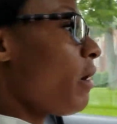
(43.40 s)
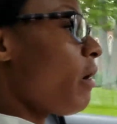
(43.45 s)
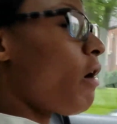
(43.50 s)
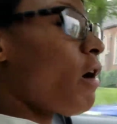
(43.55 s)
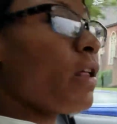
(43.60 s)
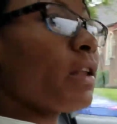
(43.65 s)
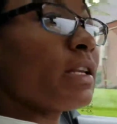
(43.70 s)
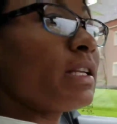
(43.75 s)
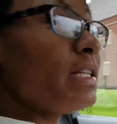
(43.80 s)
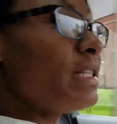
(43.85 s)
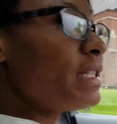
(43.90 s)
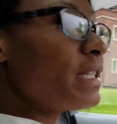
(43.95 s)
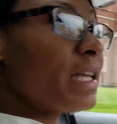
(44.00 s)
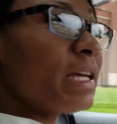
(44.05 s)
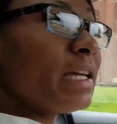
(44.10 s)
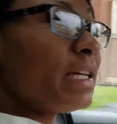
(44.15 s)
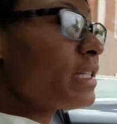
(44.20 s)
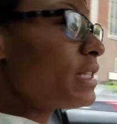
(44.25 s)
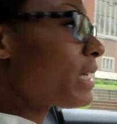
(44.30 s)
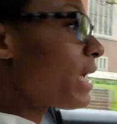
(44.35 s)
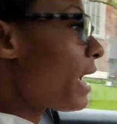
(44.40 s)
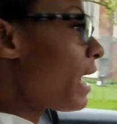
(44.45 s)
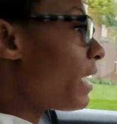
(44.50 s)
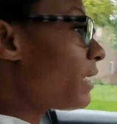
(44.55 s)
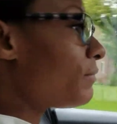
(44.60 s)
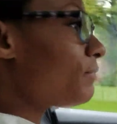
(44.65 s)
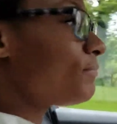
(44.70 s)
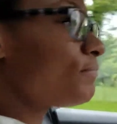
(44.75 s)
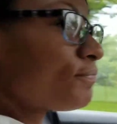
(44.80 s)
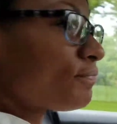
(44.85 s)
All of these kids
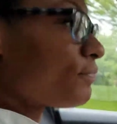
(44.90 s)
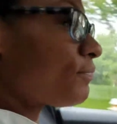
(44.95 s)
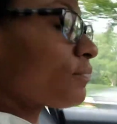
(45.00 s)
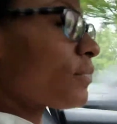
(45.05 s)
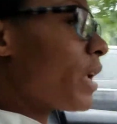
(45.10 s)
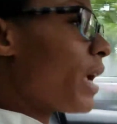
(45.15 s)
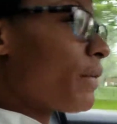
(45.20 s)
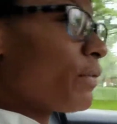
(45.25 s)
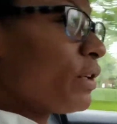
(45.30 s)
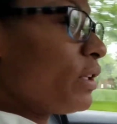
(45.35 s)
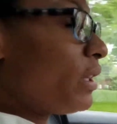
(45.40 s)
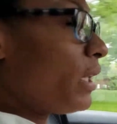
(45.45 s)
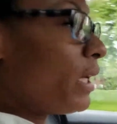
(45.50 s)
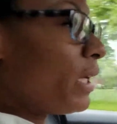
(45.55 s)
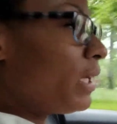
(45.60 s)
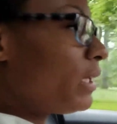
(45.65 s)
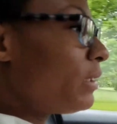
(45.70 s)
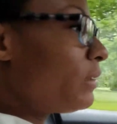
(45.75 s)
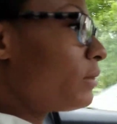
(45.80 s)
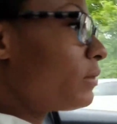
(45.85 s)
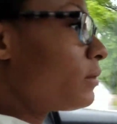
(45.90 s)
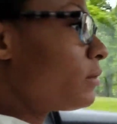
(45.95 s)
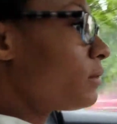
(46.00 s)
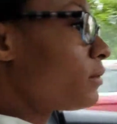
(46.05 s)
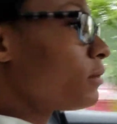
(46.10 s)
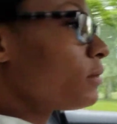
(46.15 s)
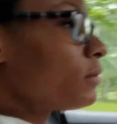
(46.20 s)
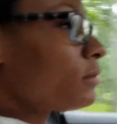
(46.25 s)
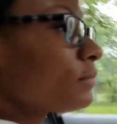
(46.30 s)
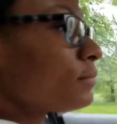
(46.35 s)
got everything. You could
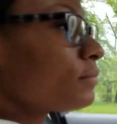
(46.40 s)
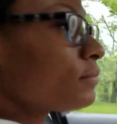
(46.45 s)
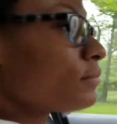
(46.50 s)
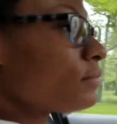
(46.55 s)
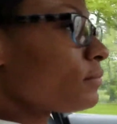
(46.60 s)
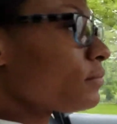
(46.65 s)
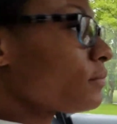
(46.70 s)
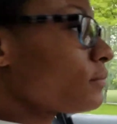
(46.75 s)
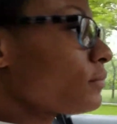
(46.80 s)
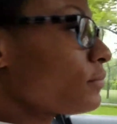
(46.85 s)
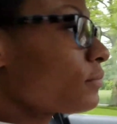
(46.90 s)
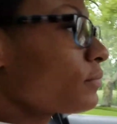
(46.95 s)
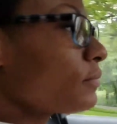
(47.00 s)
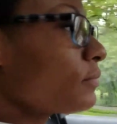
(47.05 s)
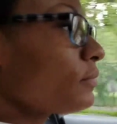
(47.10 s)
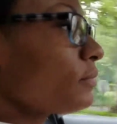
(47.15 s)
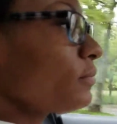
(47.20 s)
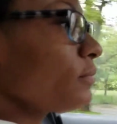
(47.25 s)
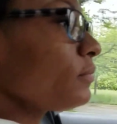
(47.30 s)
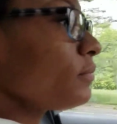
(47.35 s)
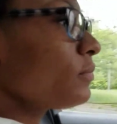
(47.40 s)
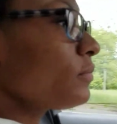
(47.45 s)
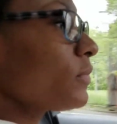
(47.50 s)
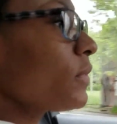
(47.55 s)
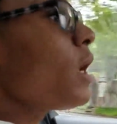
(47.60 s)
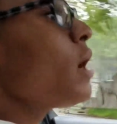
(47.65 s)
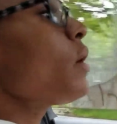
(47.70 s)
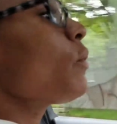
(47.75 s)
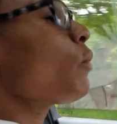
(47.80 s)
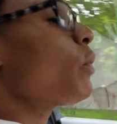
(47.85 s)
vlog me flying.
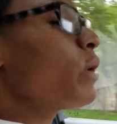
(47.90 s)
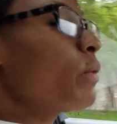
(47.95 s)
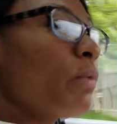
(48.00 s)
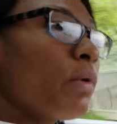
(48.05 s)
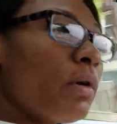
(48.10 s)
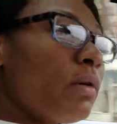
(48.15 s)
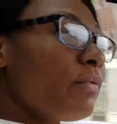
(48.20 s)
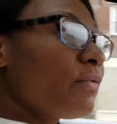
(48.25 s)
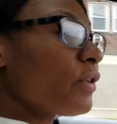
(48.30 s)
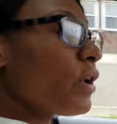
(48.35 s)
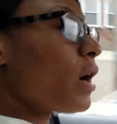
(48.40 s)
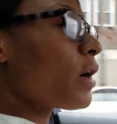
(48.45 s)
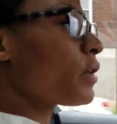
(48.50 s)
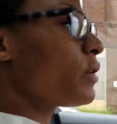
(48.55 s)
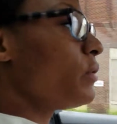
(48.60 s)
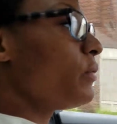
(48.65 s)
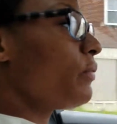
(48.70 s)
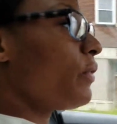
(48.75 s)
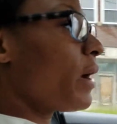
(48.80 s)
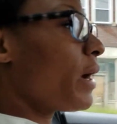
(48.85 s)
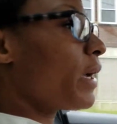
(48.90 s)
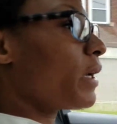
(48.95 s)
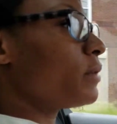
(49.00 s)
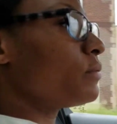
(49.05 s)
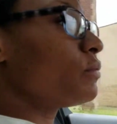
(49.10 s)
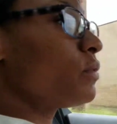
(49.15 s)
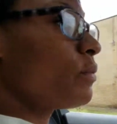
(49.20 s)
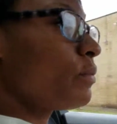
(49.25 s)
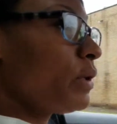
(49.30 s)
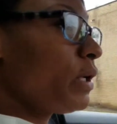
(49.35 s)
We will vlog you
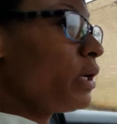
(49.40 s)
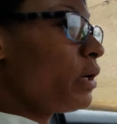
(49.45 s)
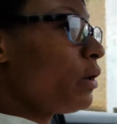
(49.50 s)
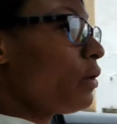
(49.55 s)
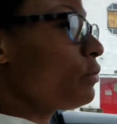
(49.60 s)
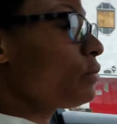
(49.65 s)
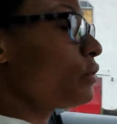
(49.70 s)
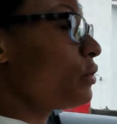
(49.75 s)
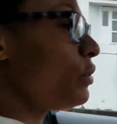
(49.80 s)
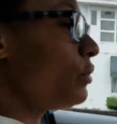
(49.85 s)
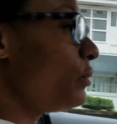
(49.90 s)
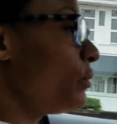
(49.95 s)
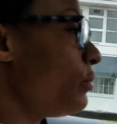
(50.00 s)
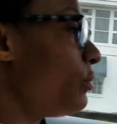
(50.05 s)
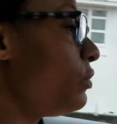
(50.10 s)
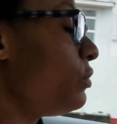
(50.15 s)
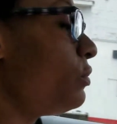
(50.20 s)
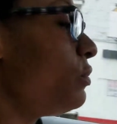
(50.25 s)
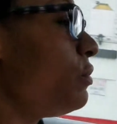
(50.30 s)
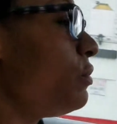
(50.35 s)
flying when we go to. And